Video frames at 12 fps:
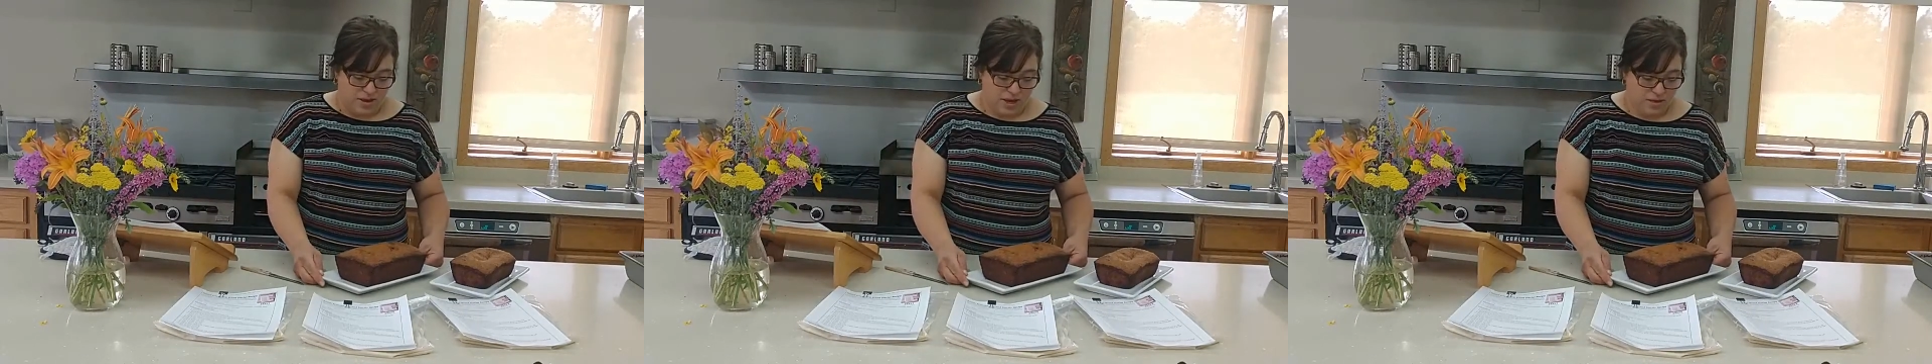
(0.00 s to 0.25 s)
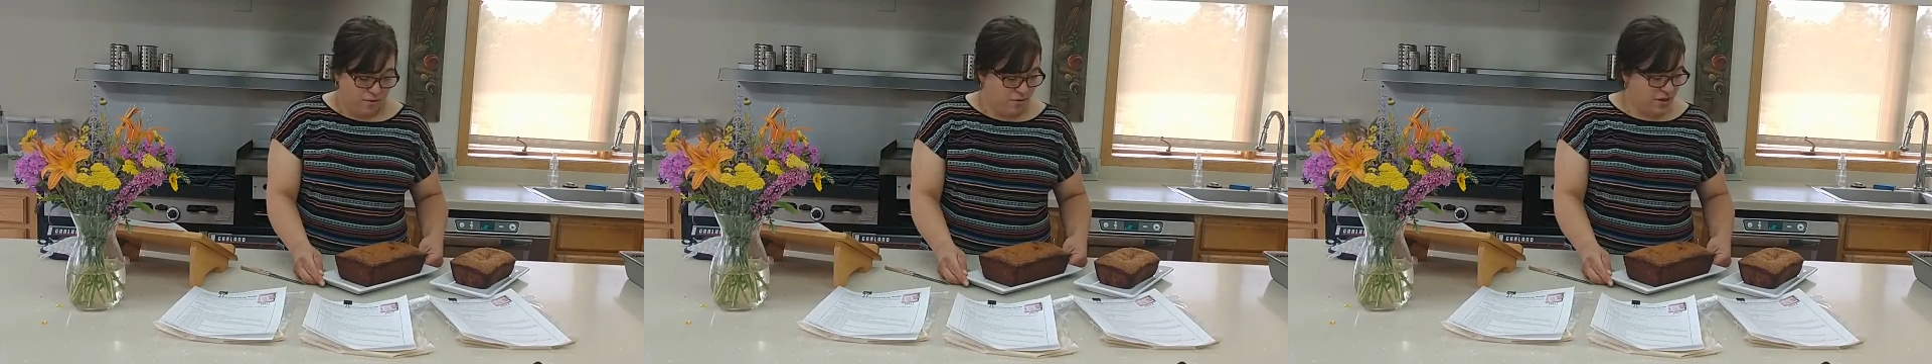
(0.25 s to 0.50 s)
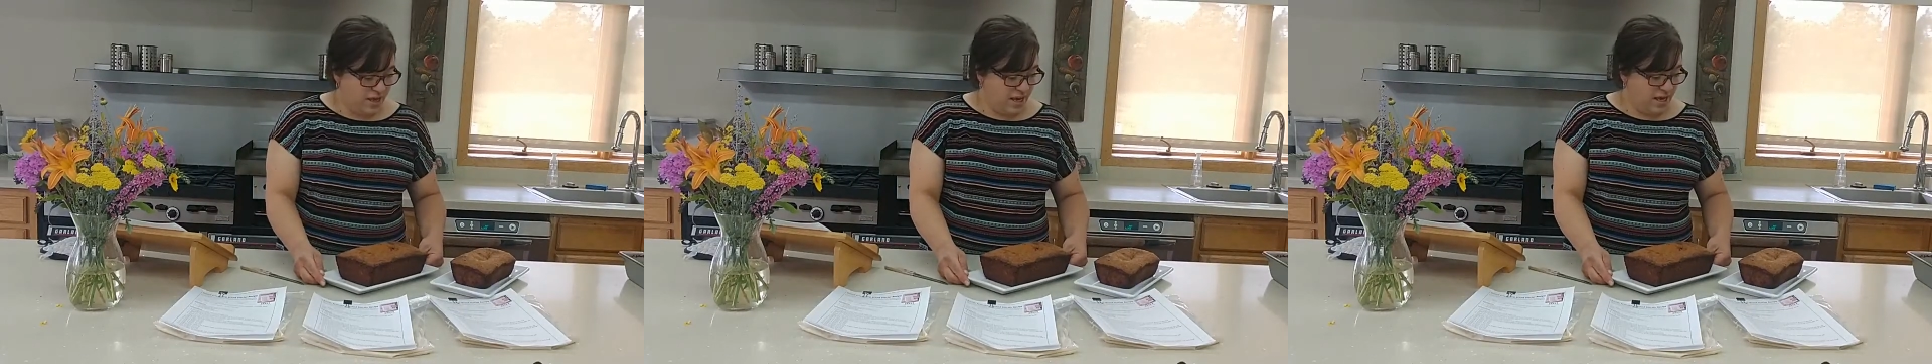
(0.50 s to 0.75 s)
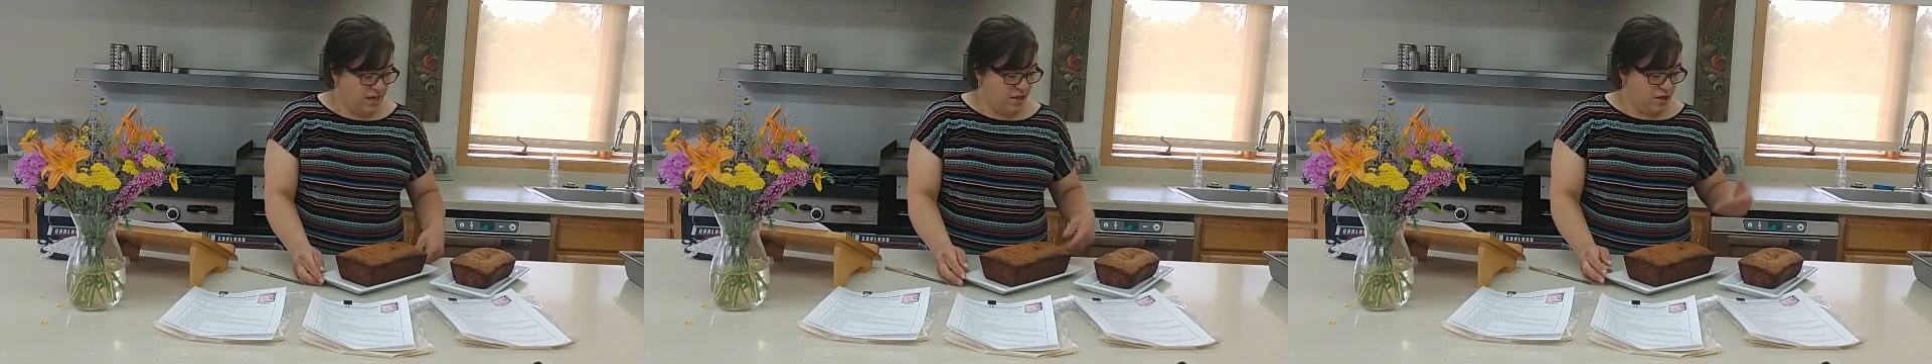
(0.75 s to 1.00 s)
the other
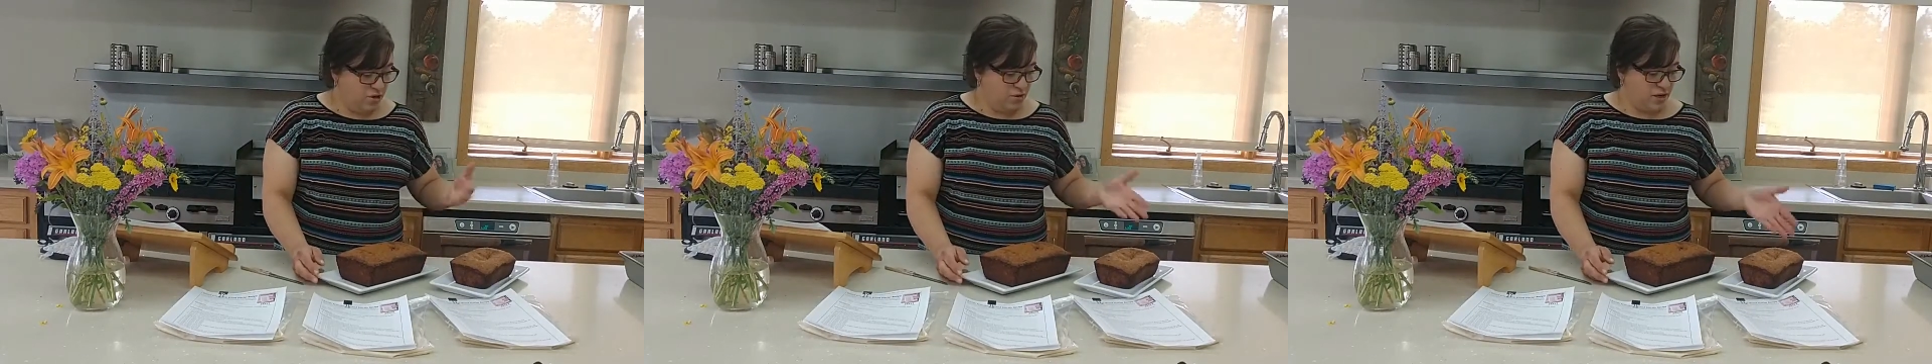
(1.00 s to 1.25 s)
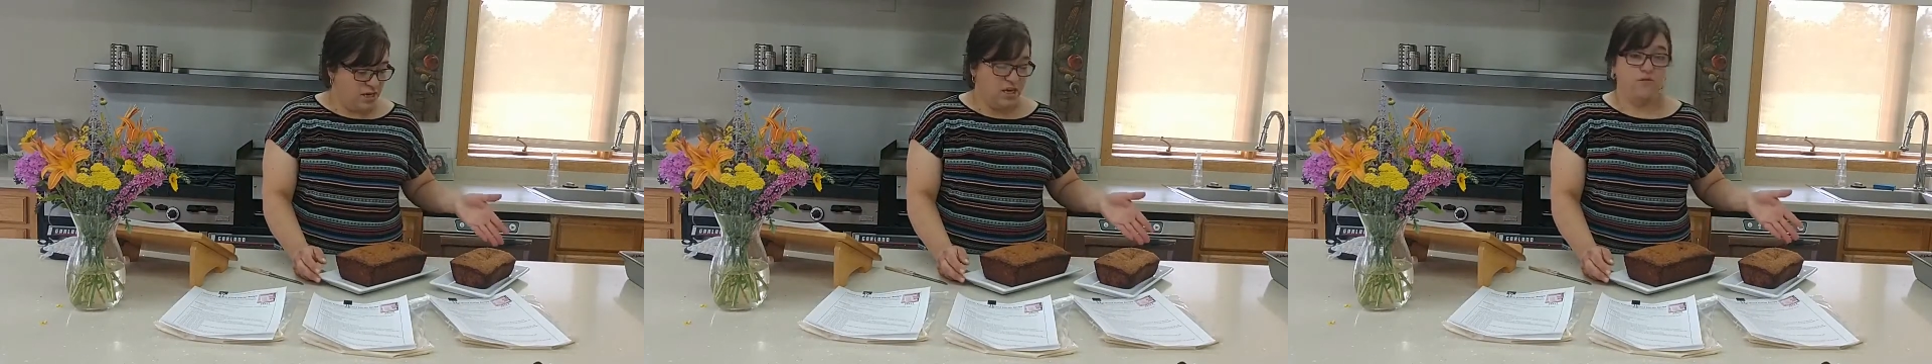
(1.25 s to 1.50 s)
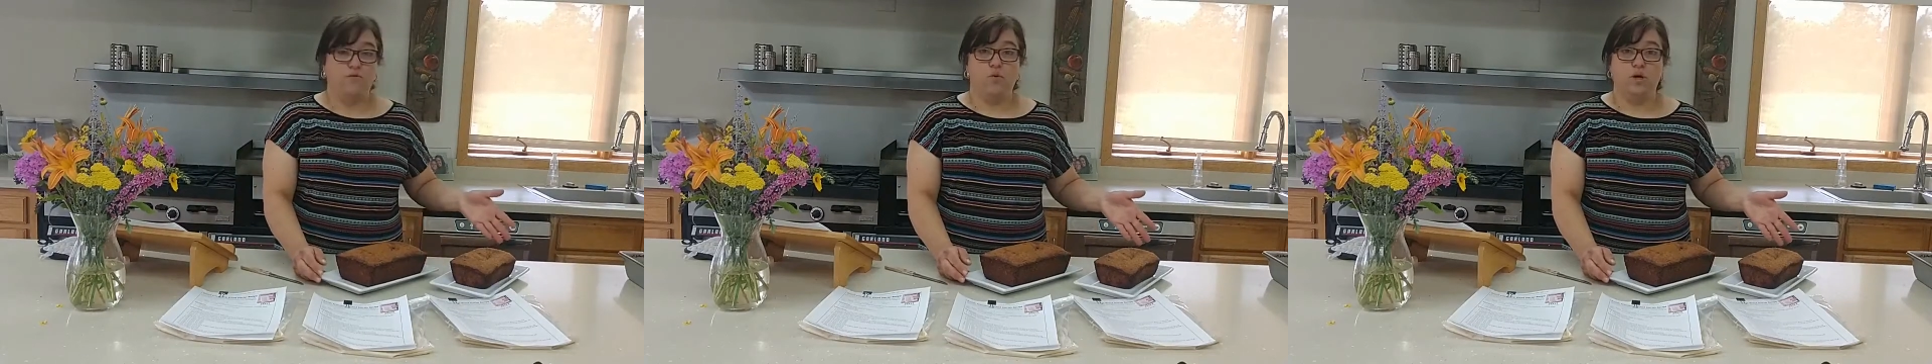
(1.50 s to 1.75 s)
thing, you can give